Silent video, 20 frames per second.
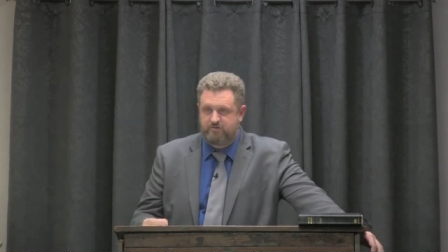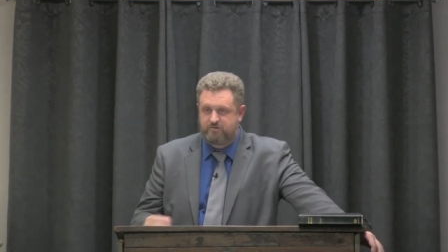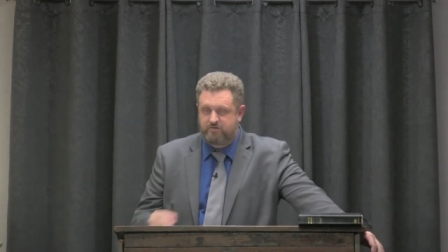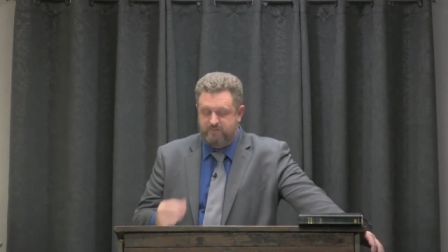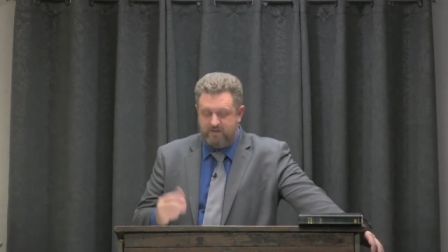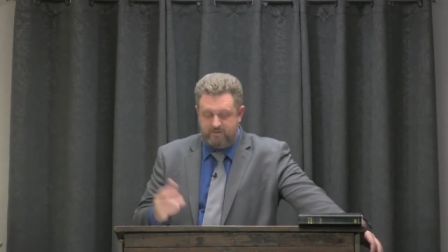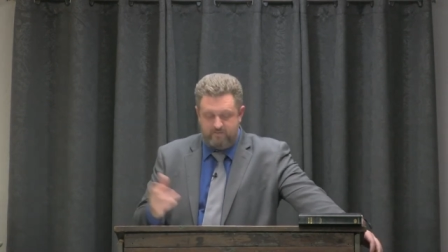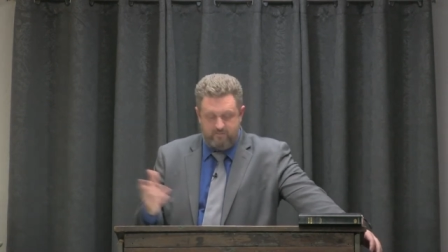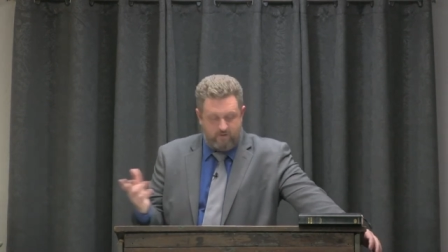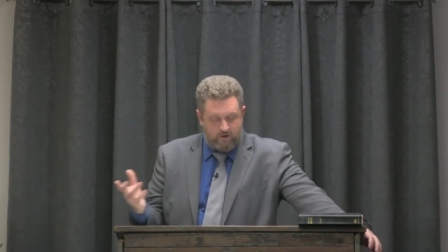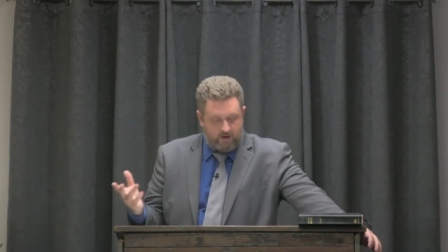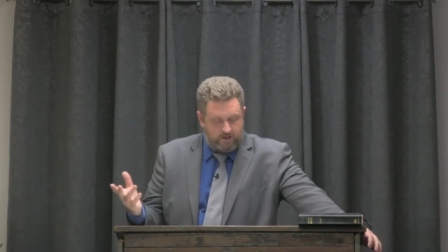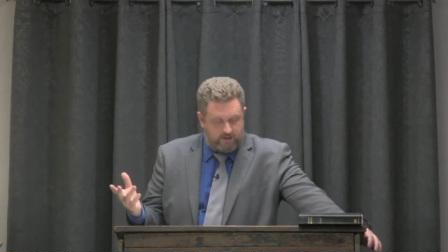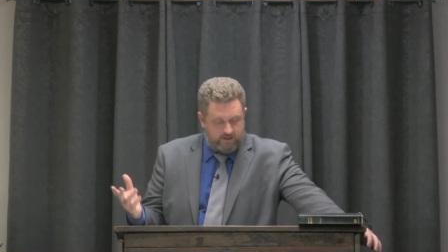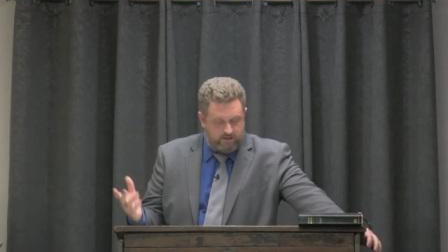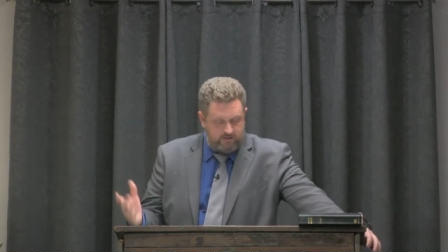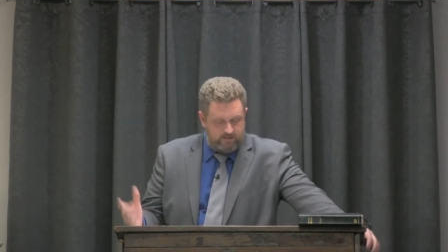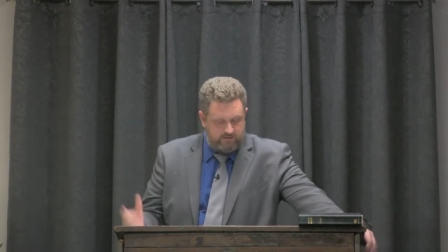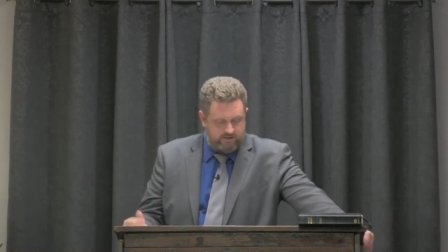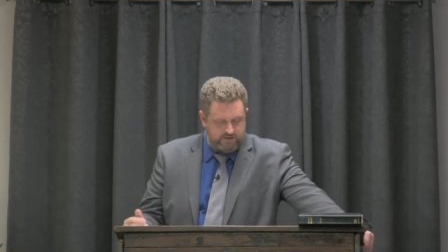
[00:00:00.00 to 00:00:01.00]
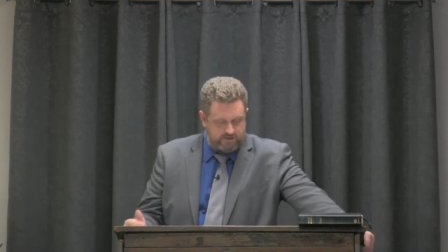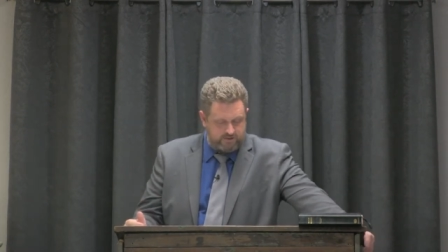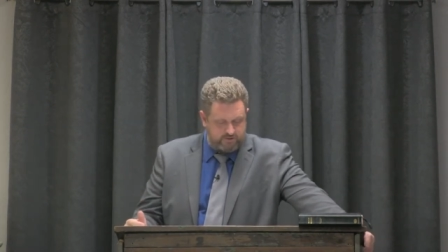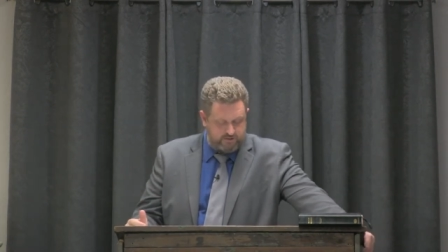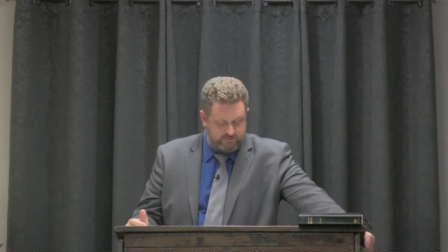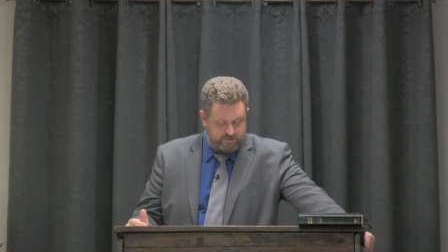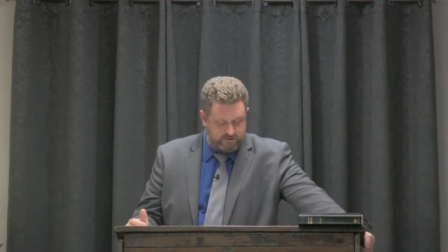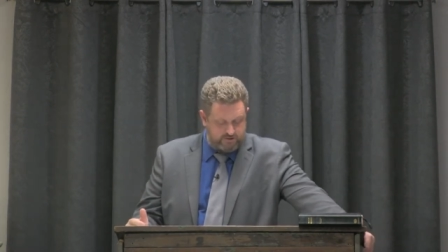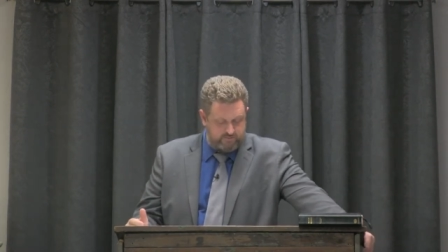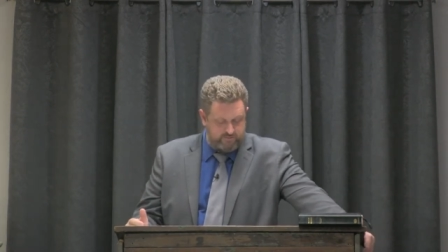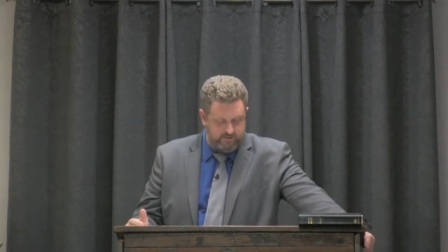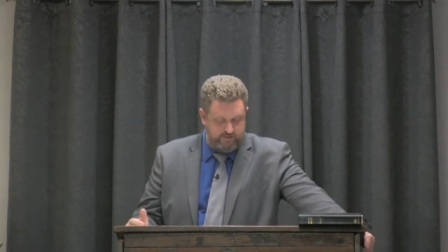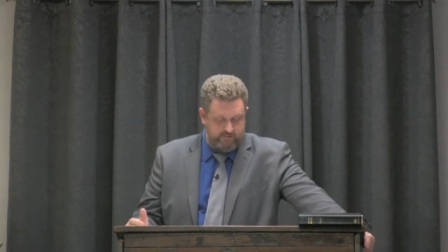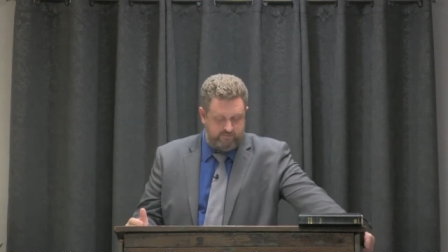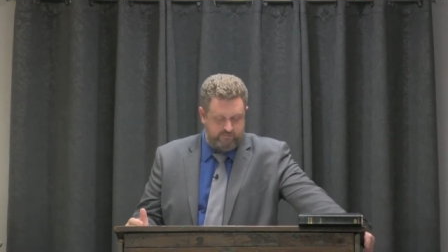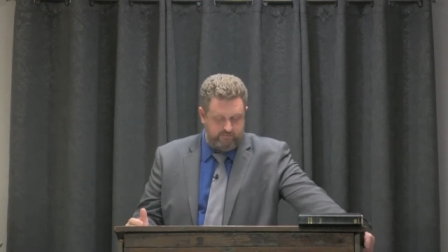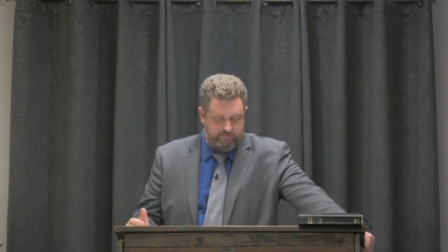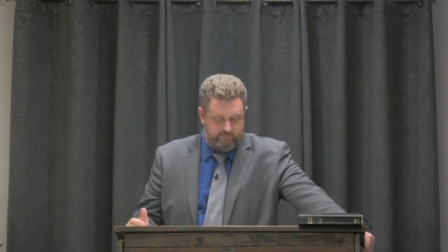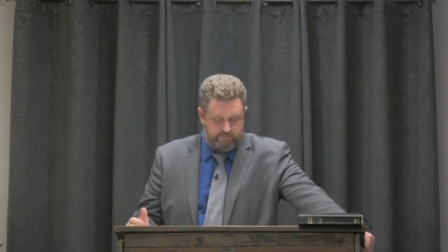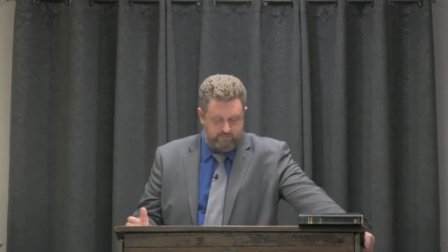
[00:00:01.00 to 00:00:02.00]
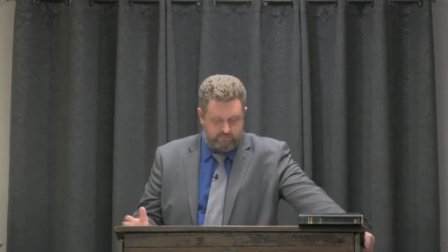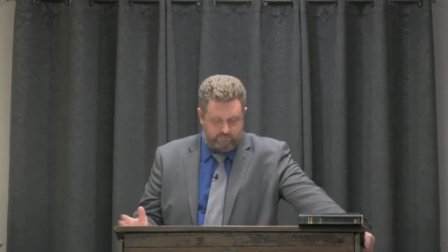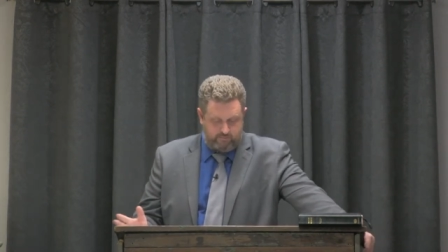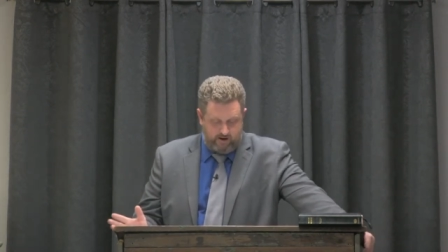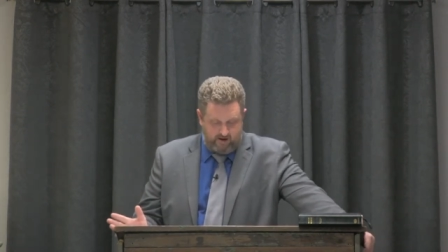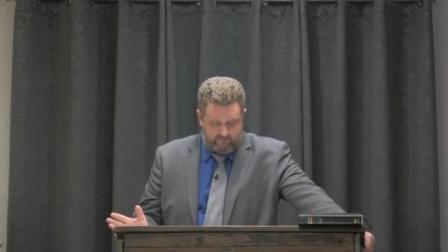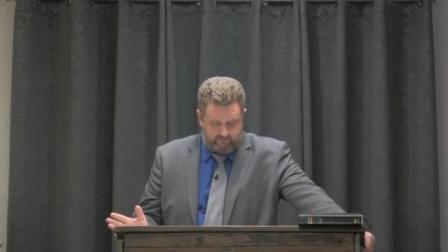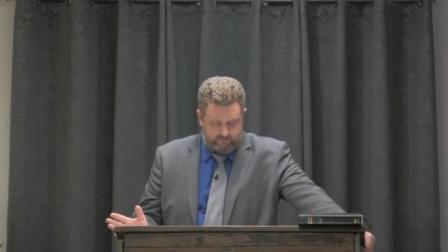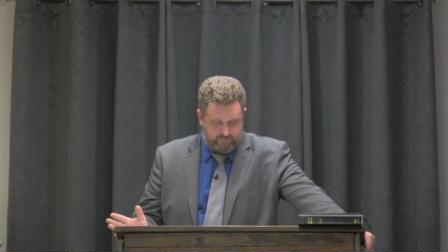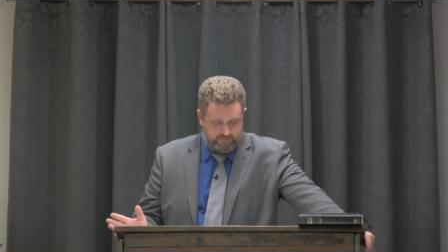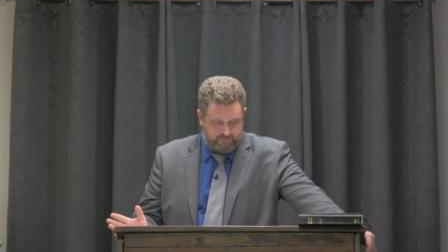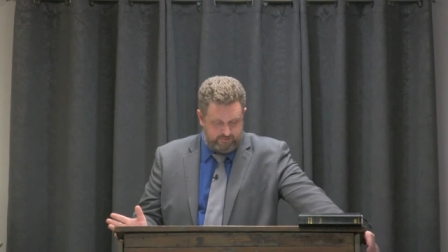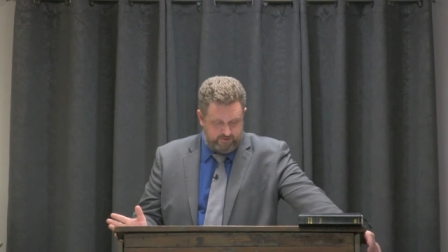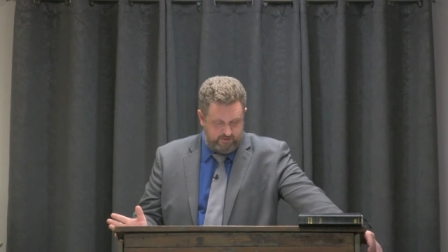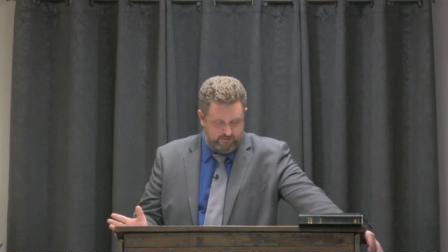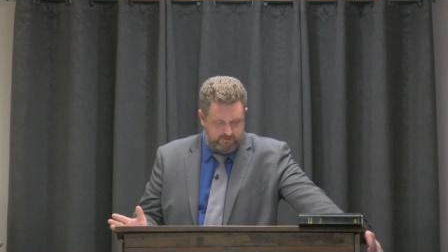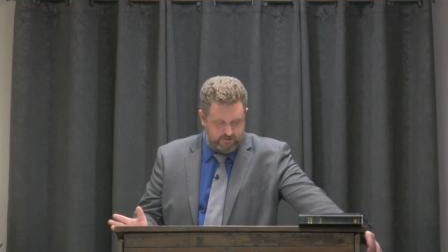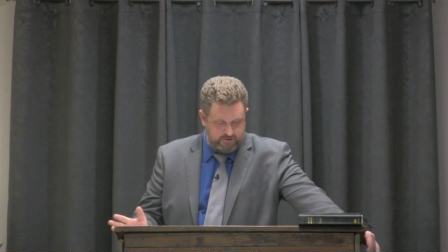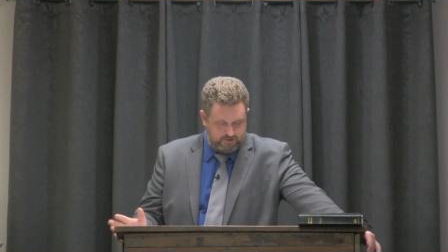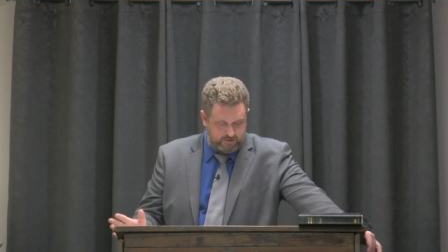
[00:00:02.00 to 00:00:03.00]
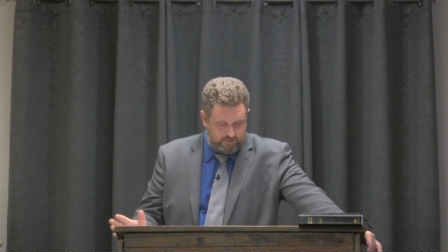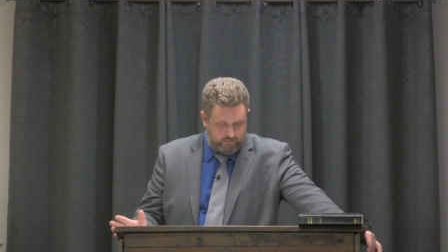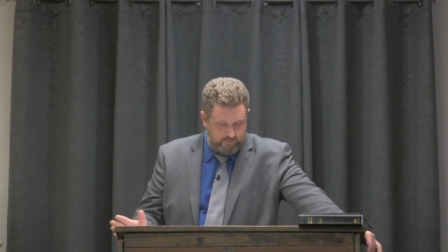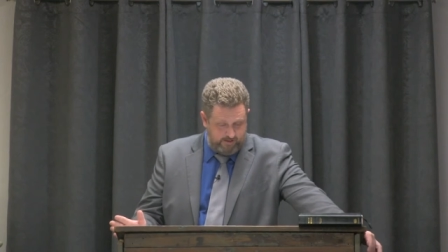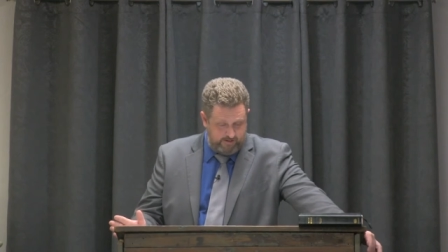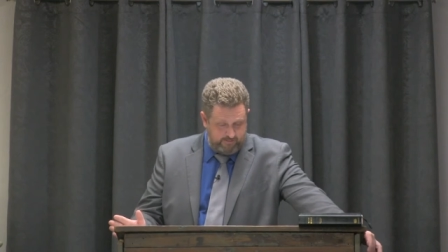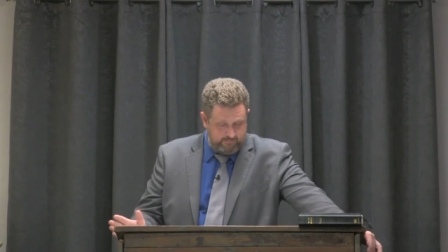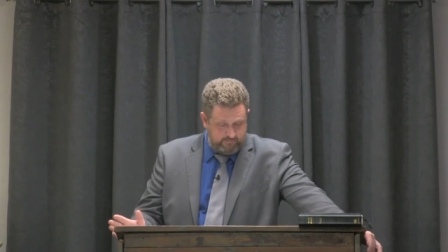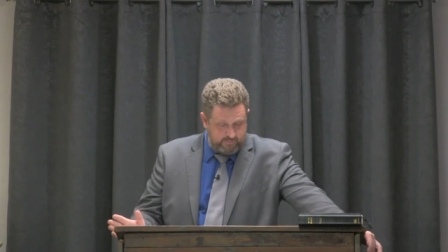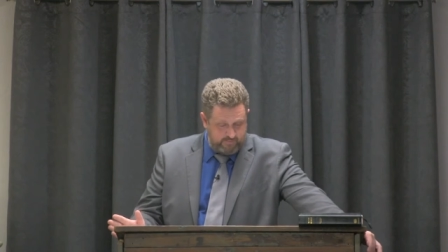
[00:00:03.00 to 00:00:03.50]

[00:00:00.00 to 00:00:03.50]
So maybe marking these scriptures would be profitable to you in your soul winning.